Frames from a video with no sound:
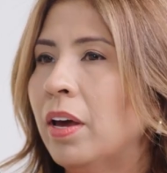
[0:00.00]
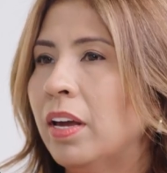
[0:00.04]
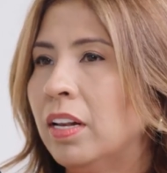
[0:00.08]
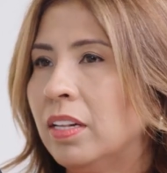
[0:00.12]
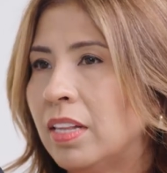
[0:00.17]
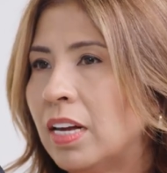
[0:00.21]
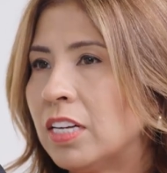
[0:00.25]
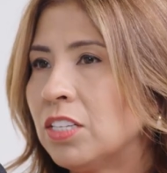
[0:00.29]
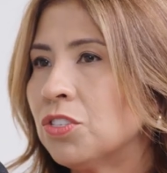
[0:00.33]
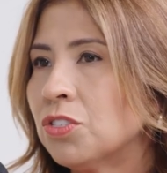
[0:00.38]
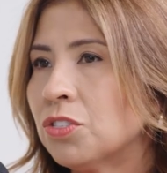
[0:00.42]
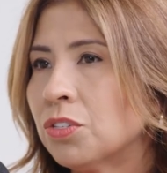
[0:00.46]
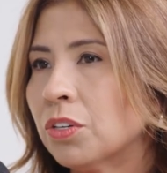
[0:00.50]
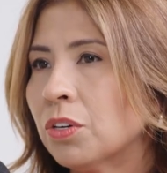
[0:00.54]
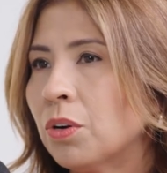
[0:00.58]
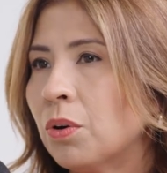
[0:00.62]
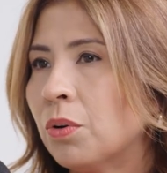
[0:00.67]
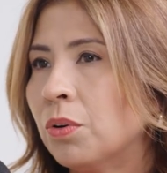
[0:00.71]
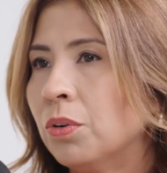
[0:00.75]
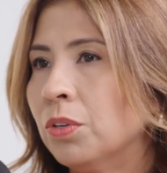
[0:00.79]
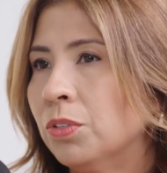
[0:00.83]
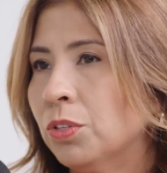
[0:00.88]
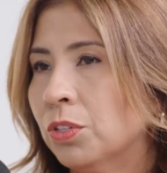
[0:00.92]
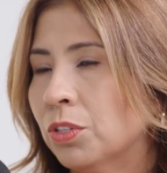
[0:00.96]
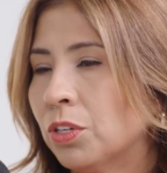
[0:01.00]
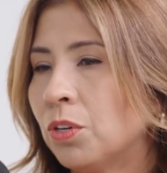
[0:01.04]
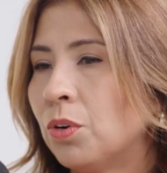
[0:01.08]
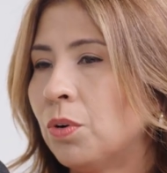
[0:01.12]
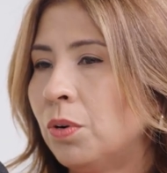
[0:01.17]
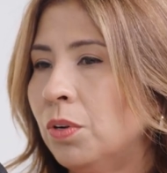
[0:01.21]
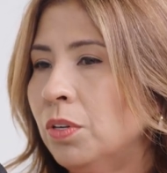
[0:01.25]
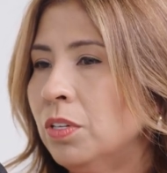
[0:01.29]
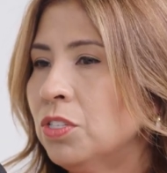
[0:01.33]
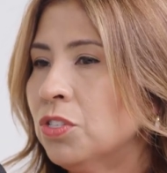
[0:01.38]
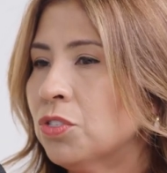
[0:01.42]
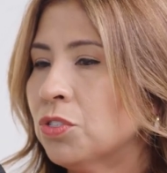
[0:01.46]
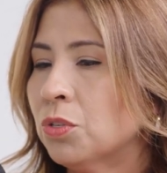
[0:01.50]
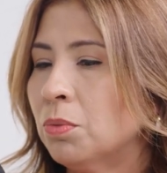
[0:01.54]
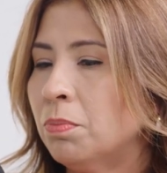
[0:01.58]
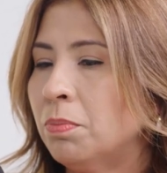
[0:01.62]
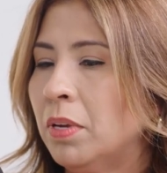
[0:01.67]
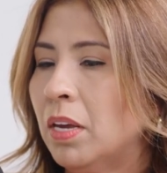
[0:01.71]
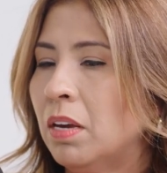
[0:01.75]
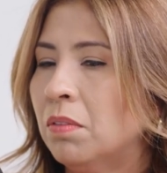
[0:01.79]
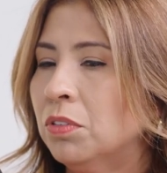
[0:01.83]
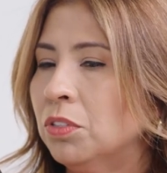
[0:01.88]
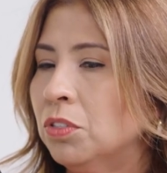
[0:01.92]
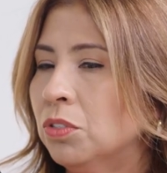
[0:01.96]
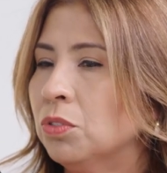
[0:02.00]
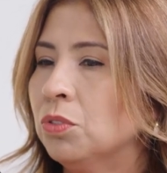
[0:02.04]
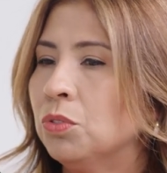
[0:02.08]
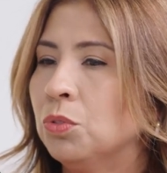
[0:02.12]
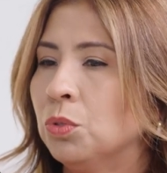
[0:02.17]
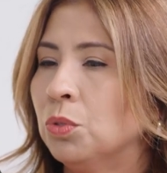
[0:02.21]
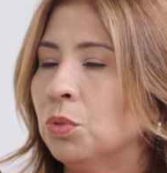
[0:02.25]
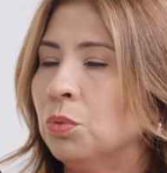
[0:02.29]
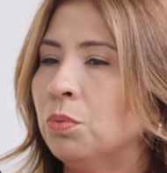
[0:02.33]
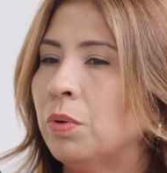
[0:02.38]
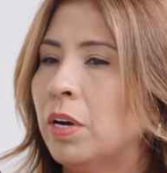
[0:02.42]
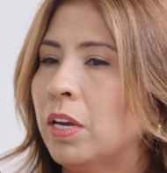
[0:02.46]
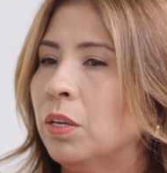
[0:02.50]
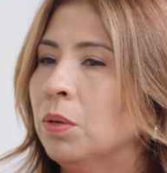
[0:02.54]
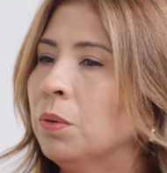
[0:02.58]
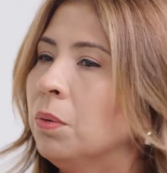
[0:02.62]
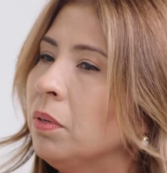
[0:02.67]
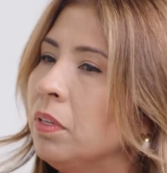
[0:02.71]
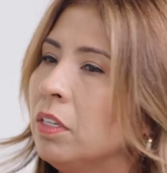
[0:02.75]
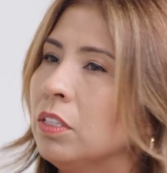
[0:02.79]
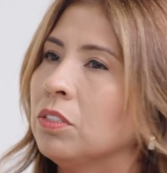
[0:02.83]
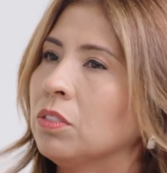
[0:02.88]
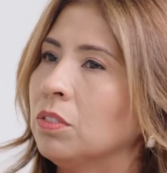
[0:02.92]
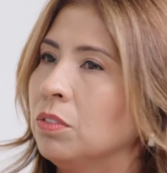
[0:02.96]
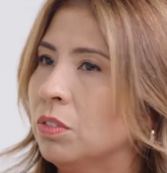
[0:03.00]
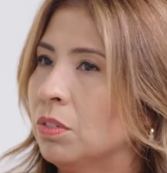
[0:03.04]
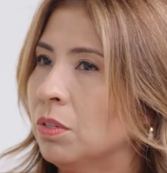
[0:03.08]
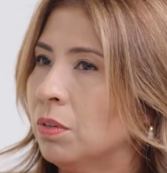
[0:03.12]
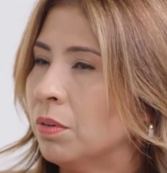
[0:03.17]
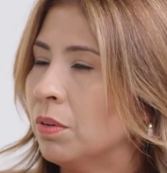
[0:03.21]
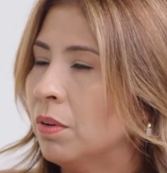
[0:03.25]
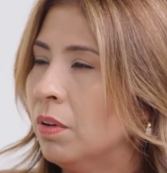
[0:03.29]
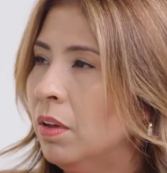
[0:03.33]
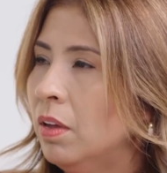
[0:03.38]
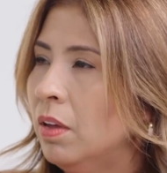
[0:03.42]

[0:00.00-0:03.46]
And that's your goal. Your goal is to be able to do what you need to do.